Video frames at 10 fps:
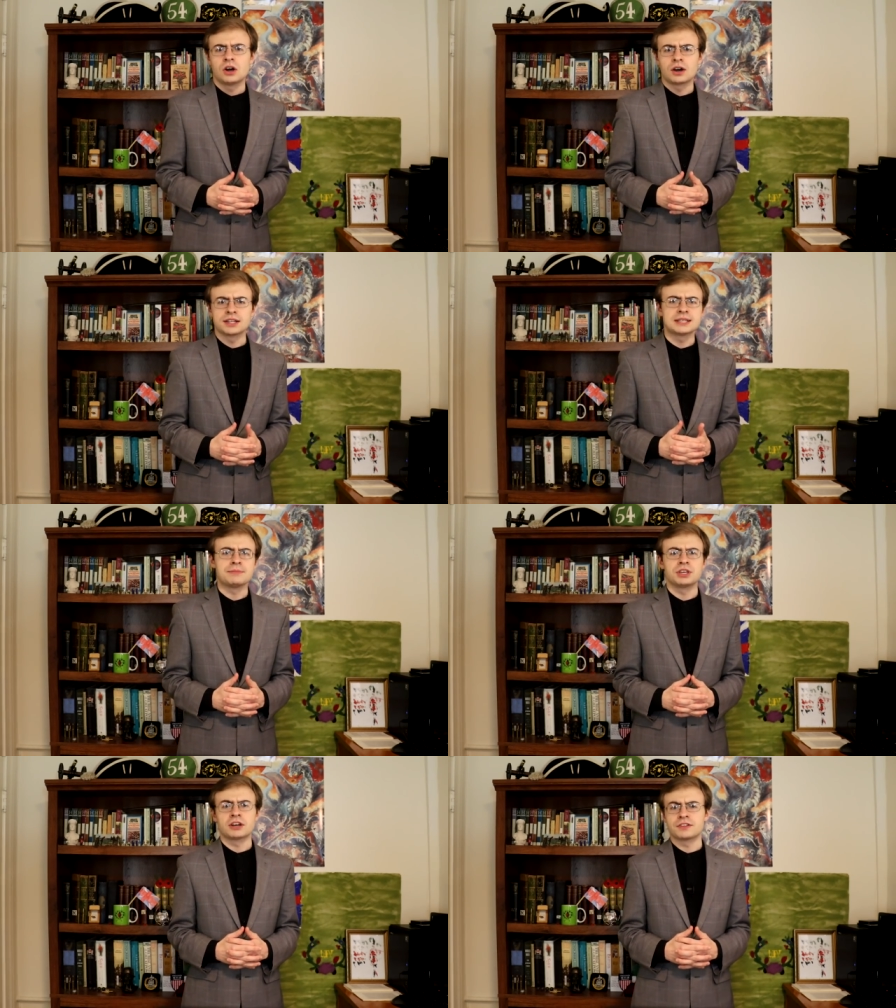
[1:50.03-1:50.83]
On
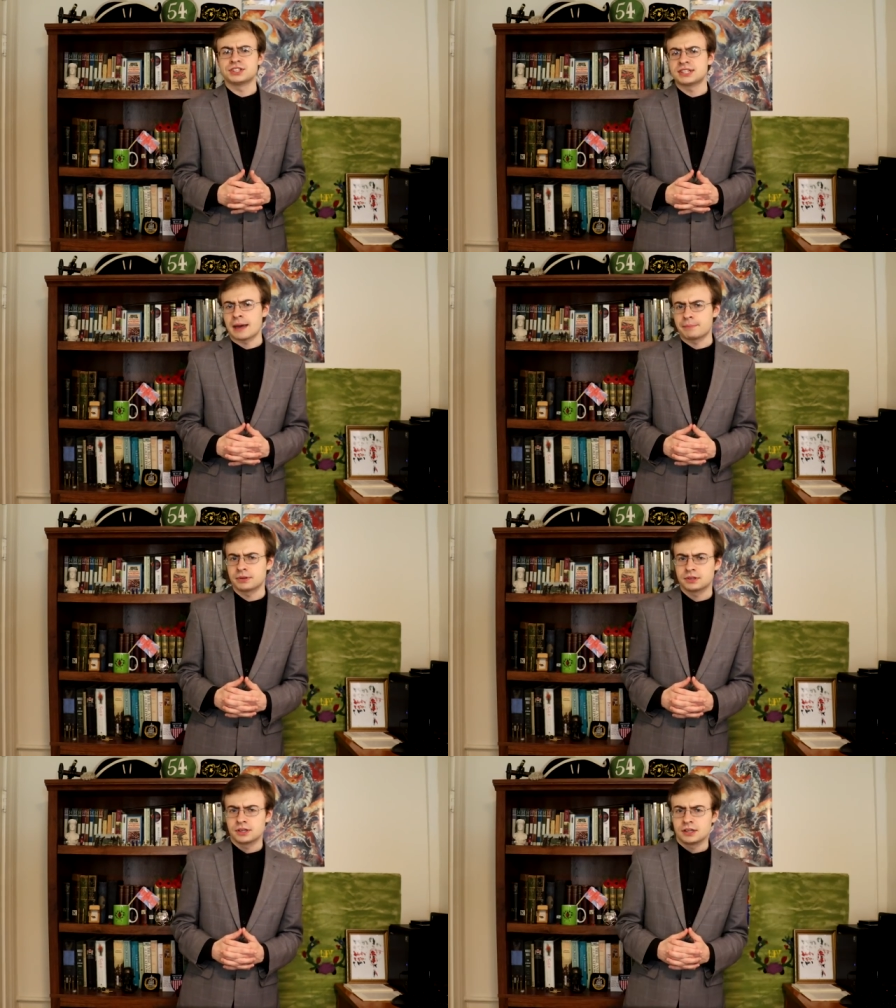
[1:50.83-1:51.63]
attempting another step,
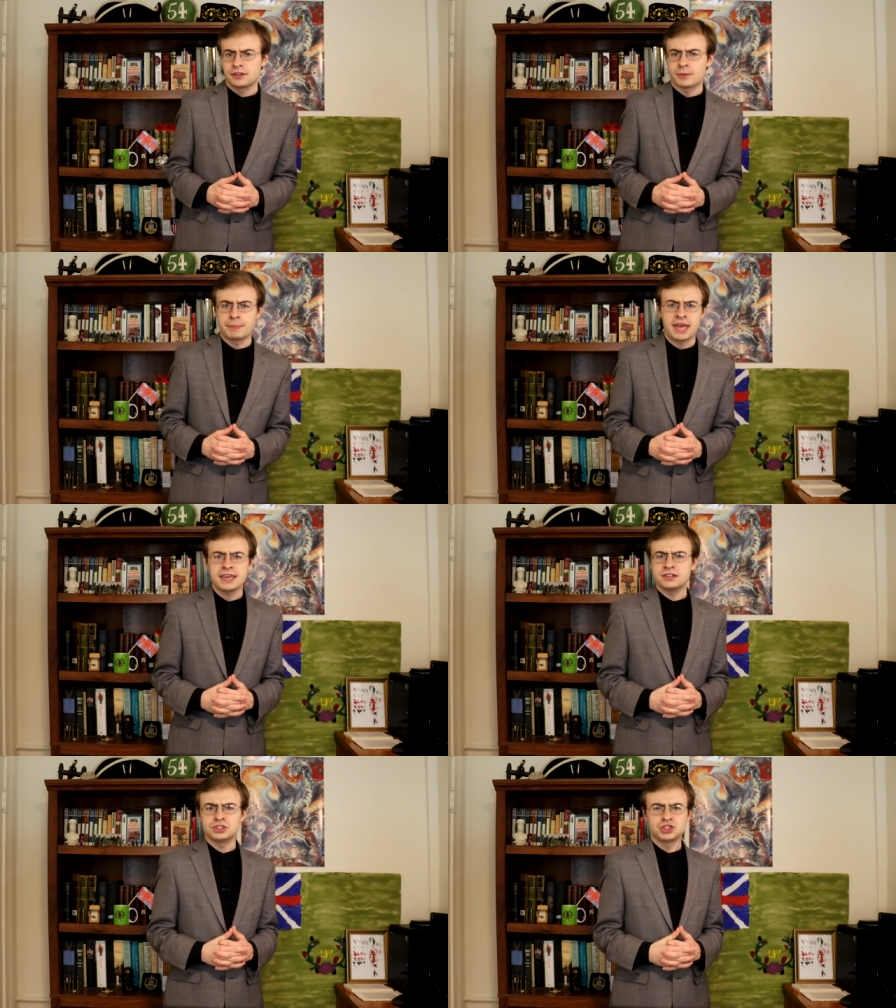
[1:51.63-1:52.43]
the
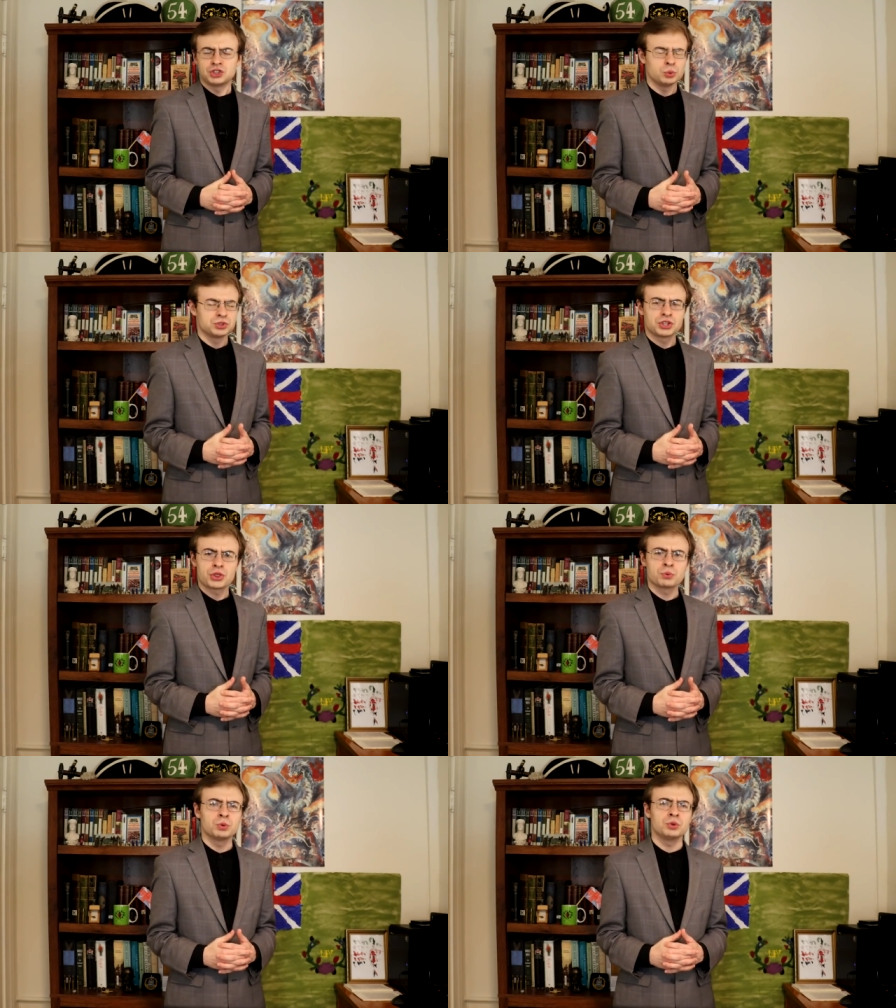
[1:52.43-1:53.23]
pain shoots
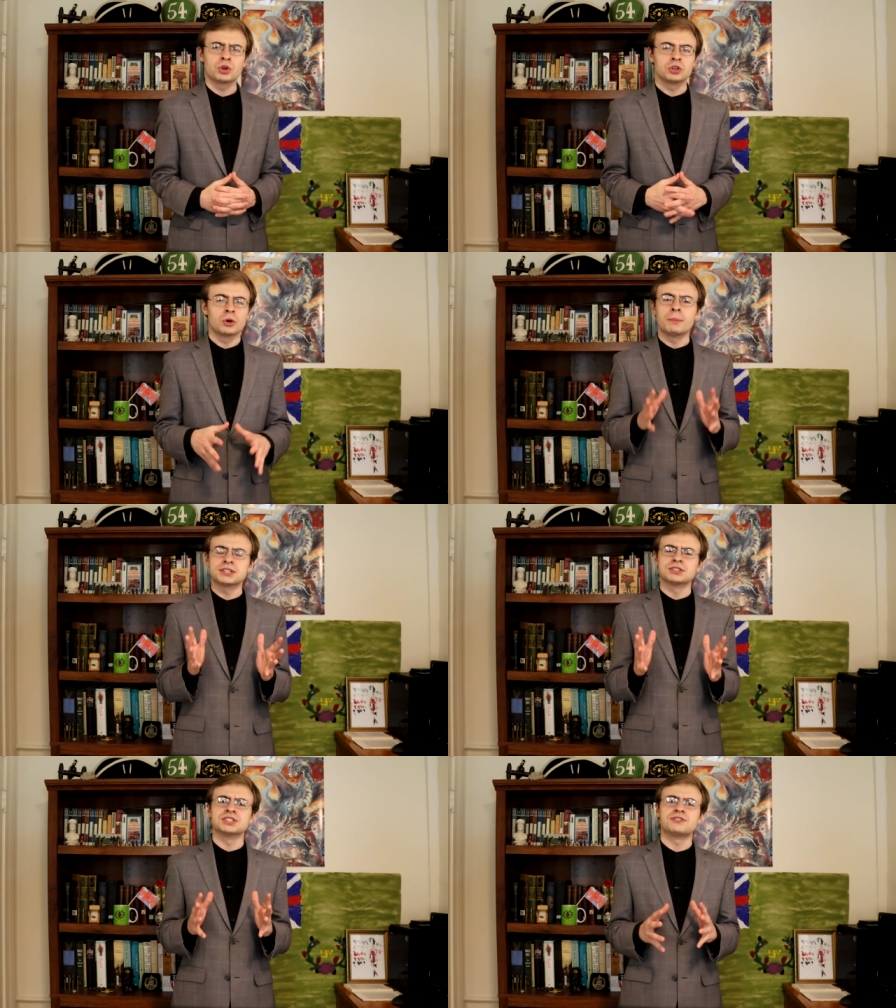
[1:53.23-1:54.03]
through you, your
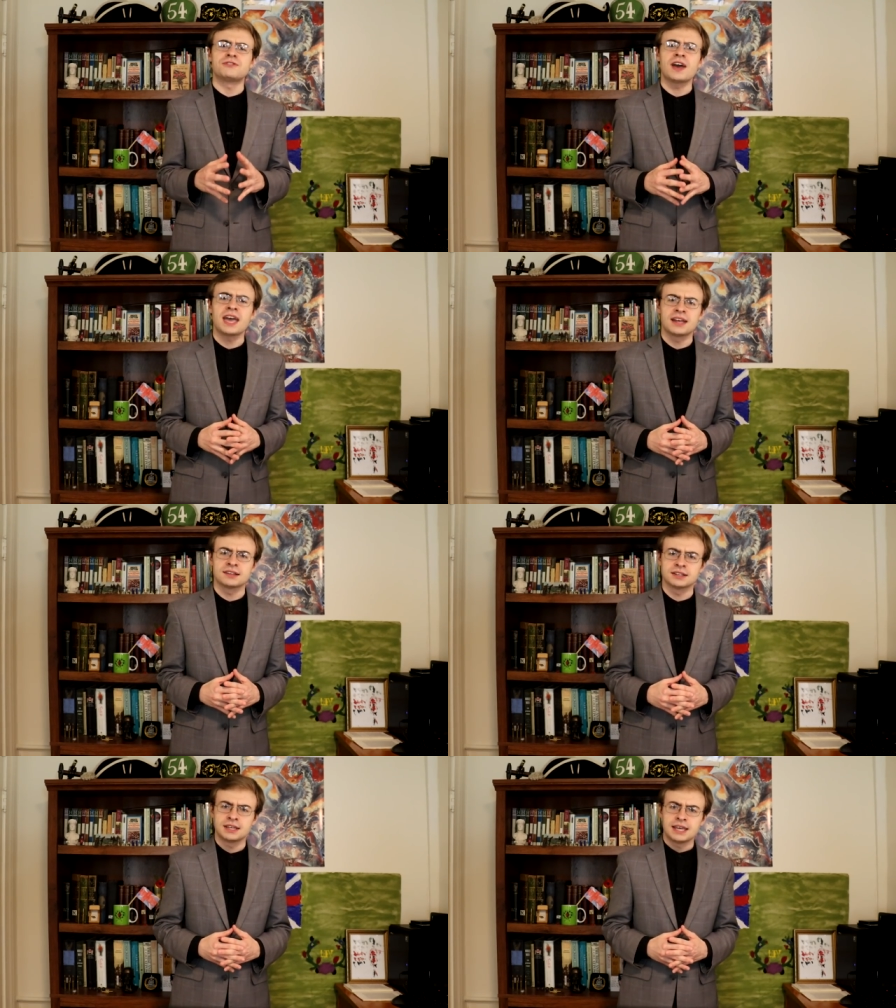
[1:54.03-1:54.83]
muscles
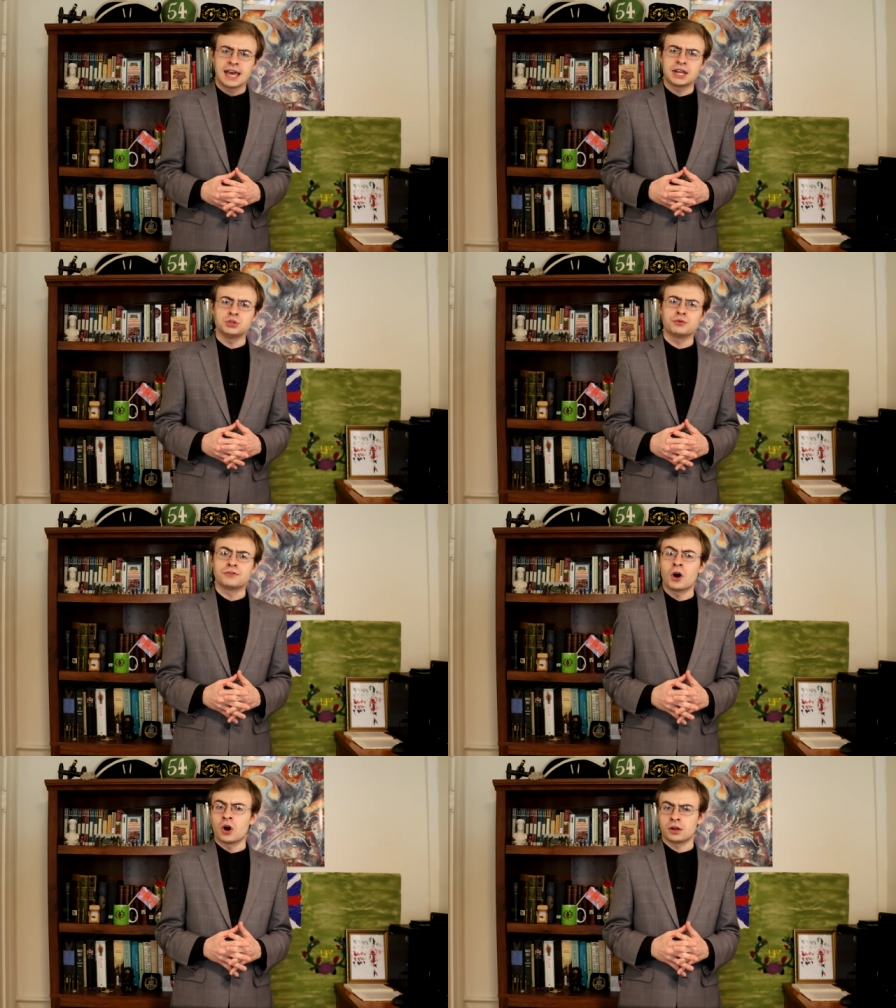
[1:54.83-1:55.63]
fail, and you
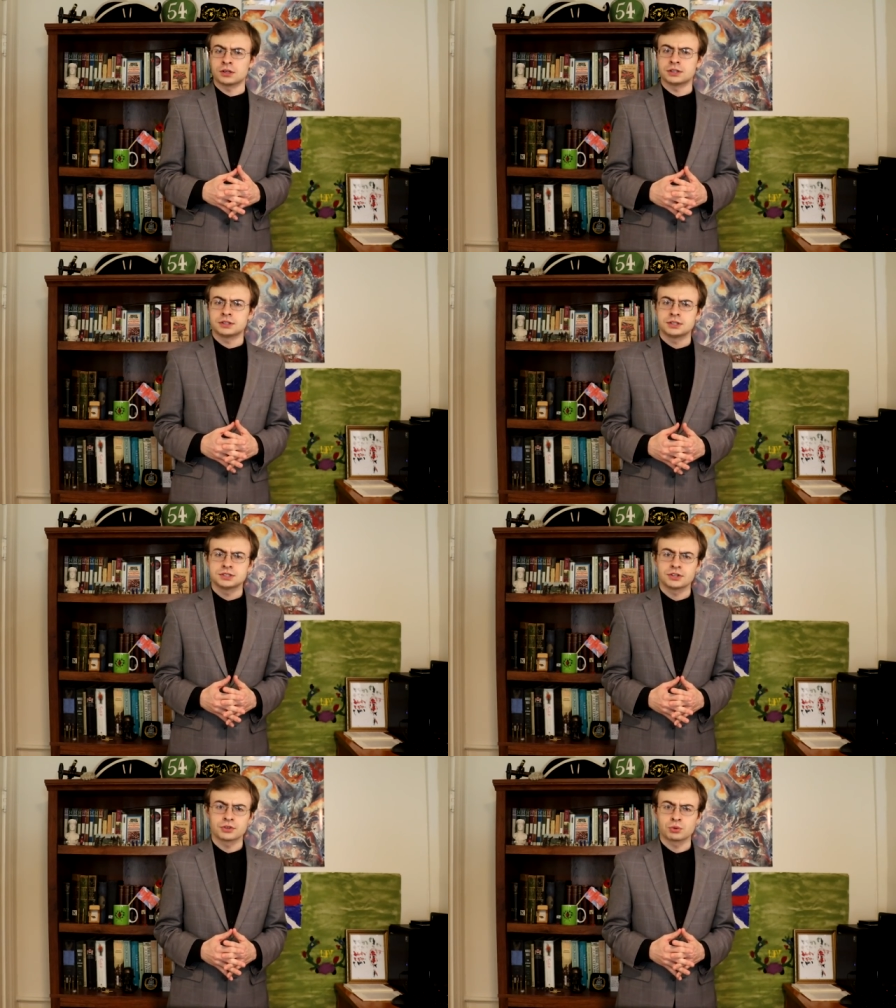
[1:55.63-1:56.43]
fall
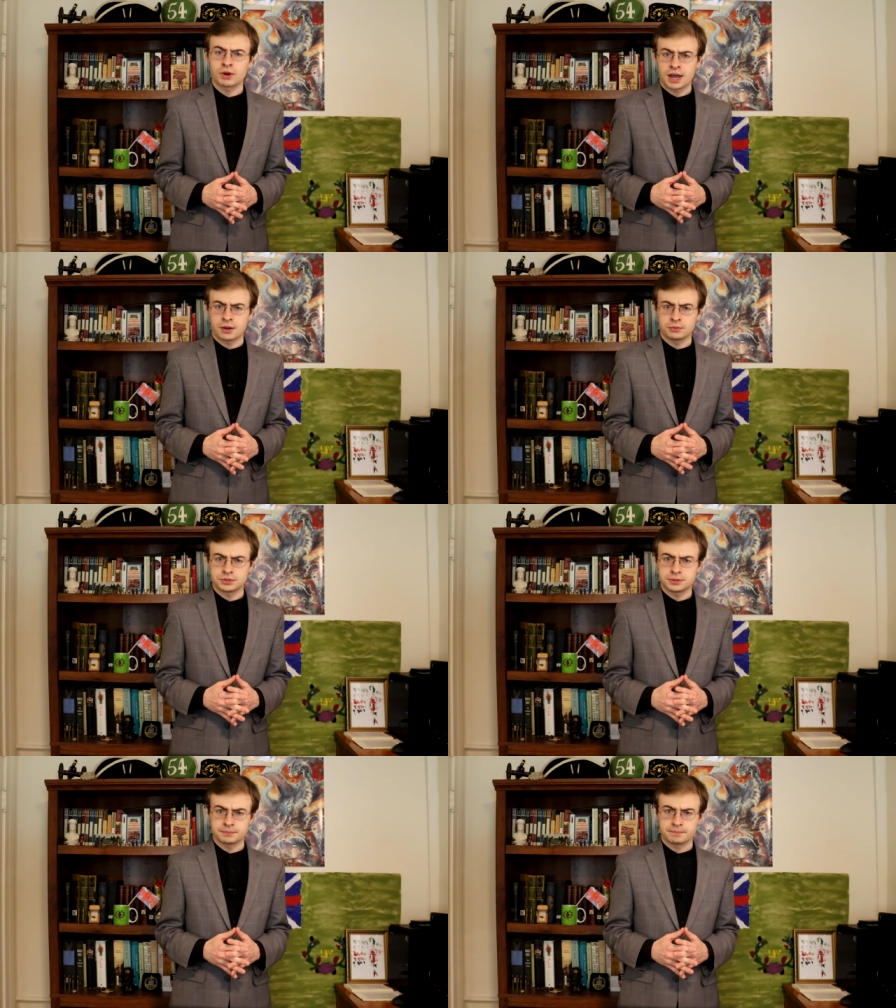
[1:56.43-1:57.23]
to the ground.